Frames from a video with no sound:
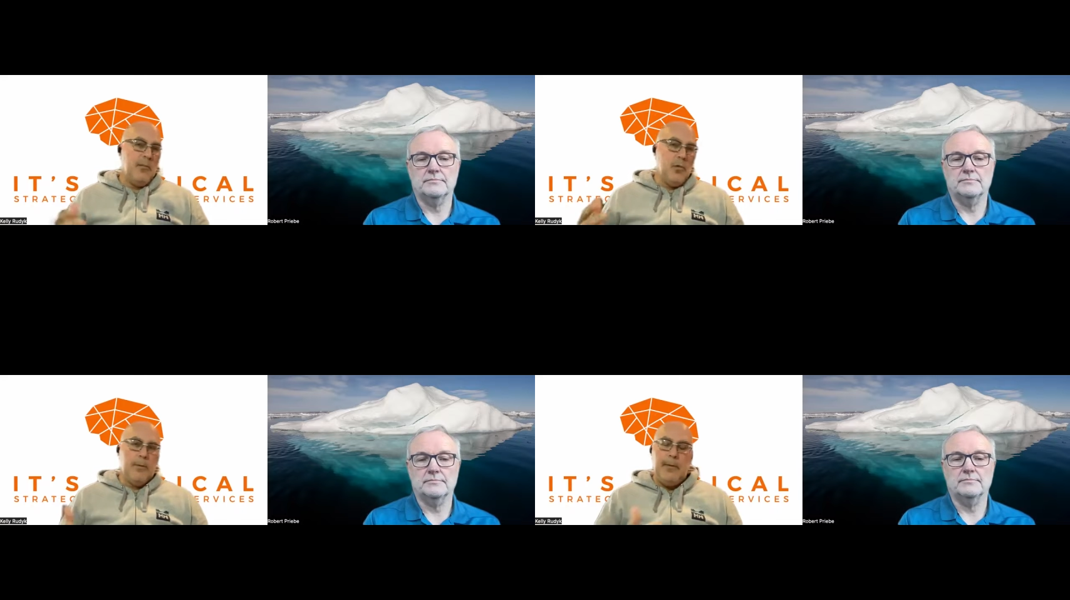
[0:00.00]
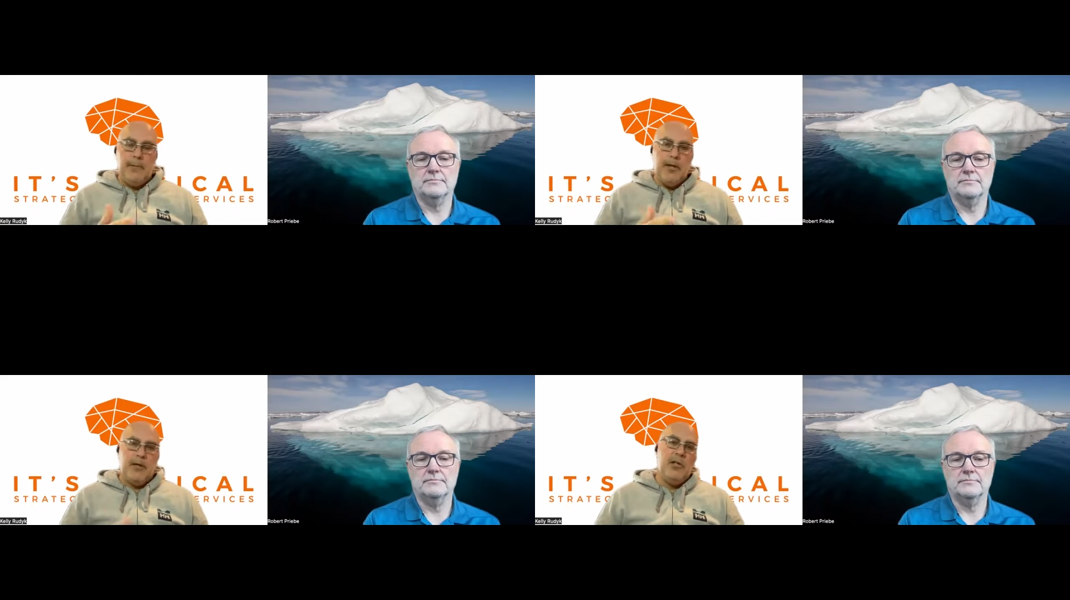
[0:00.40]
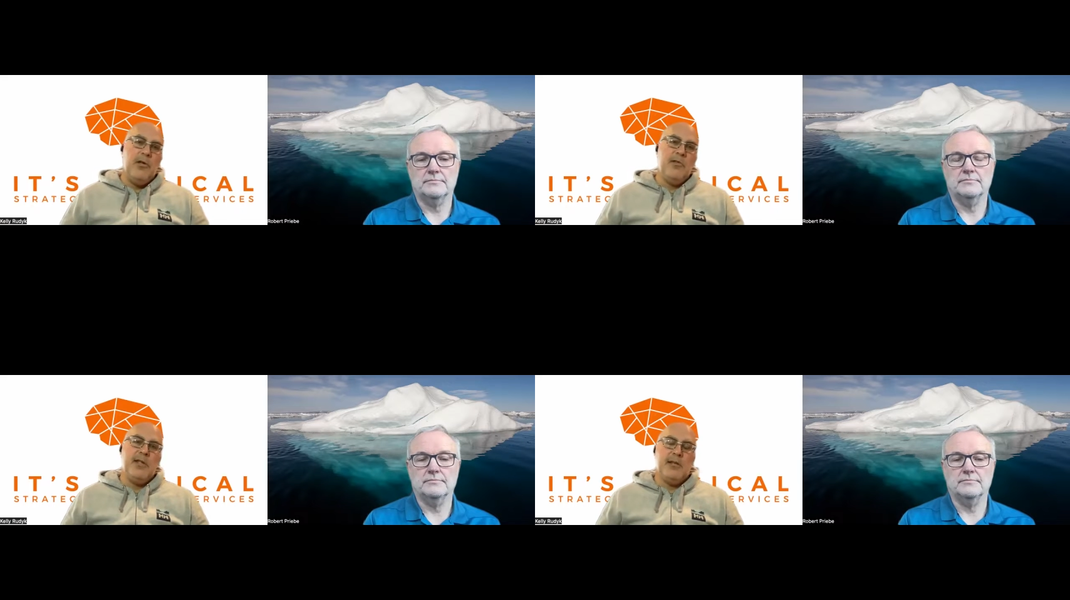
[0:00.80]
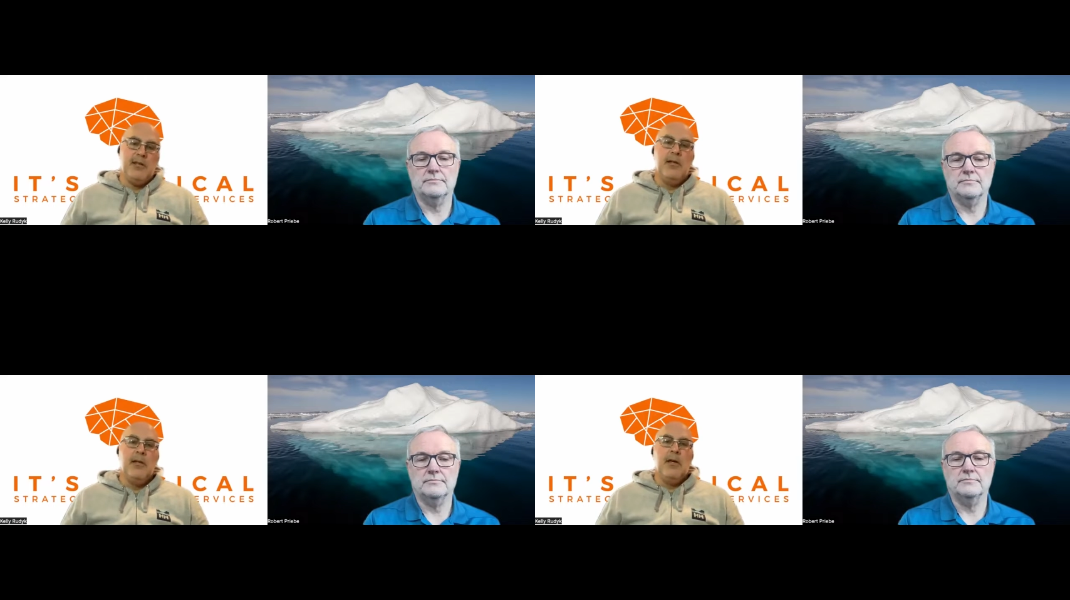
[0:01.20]
Speaker 1: the more people that are using
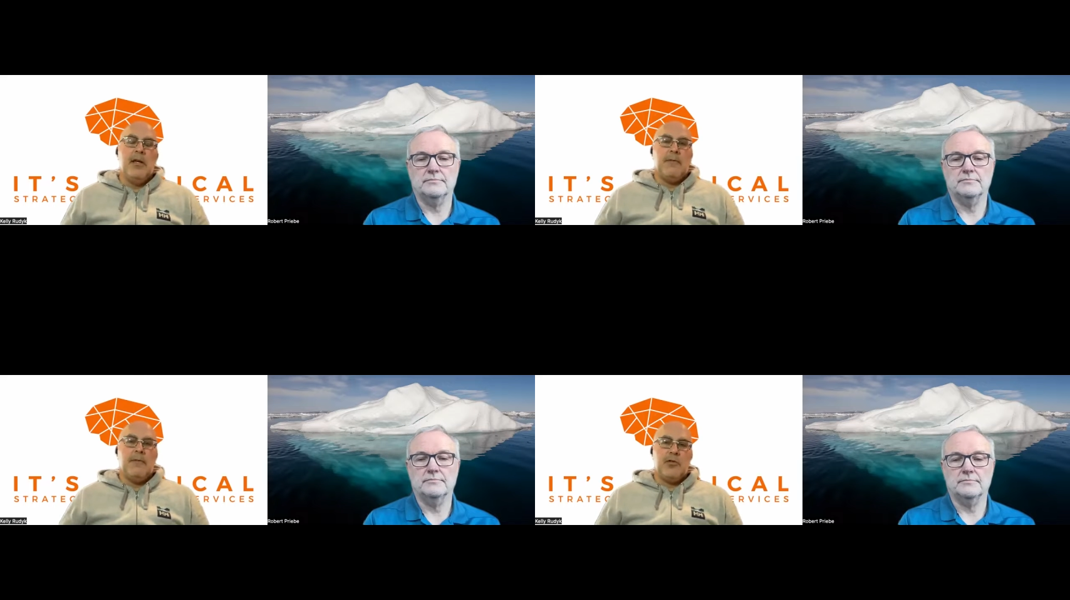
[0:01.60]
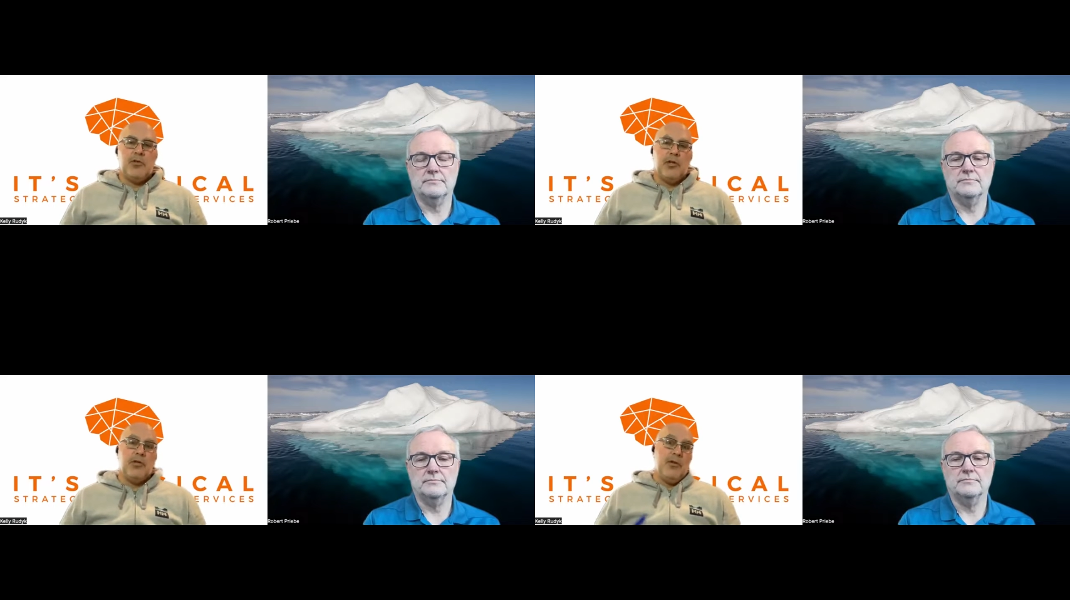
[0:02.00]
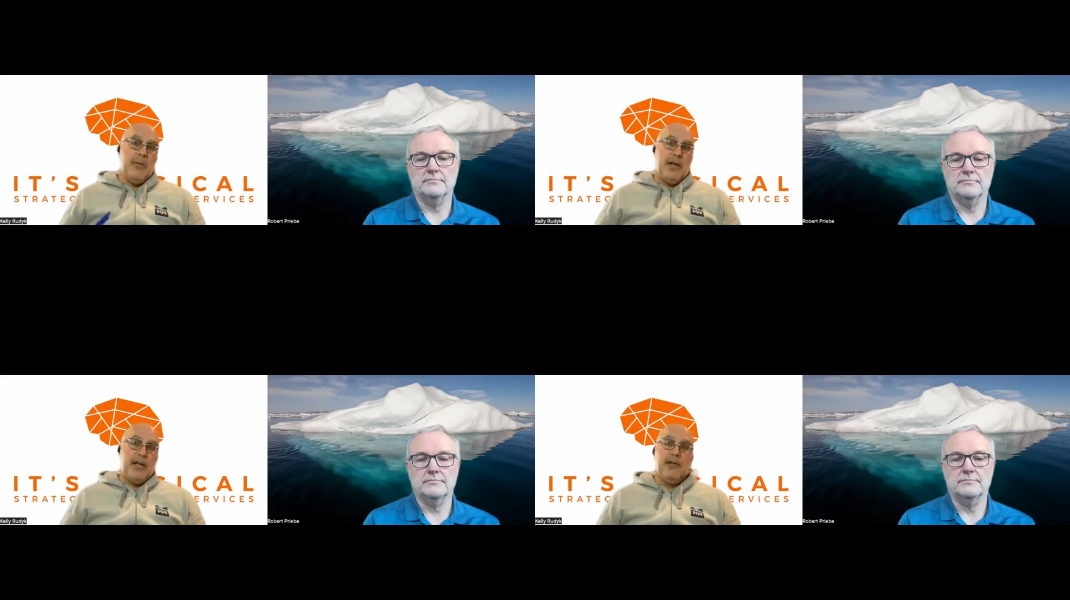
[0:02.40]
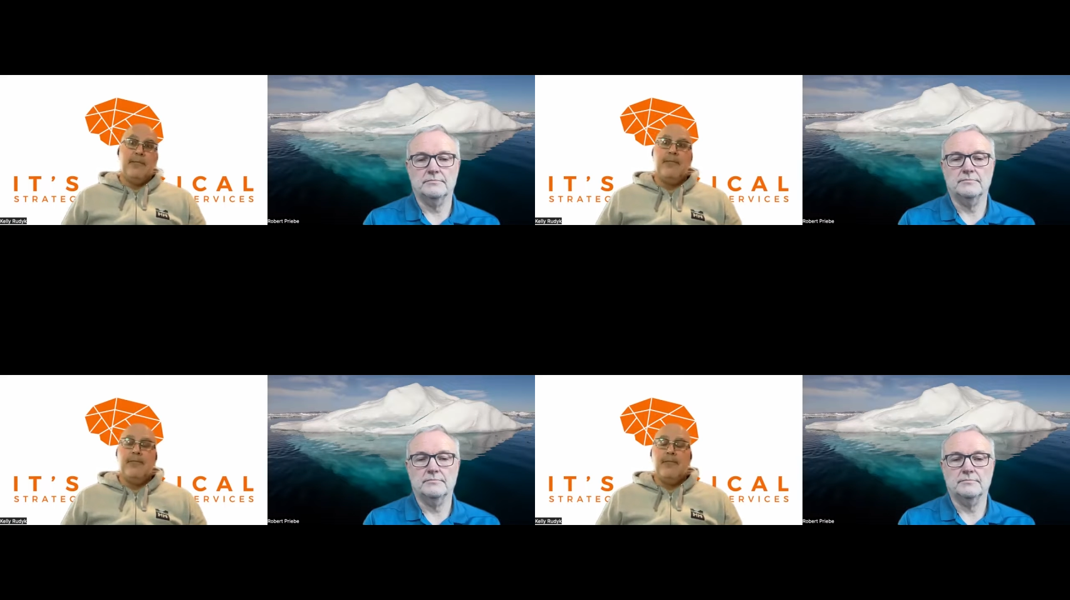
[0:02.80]
the infrastructure, the better.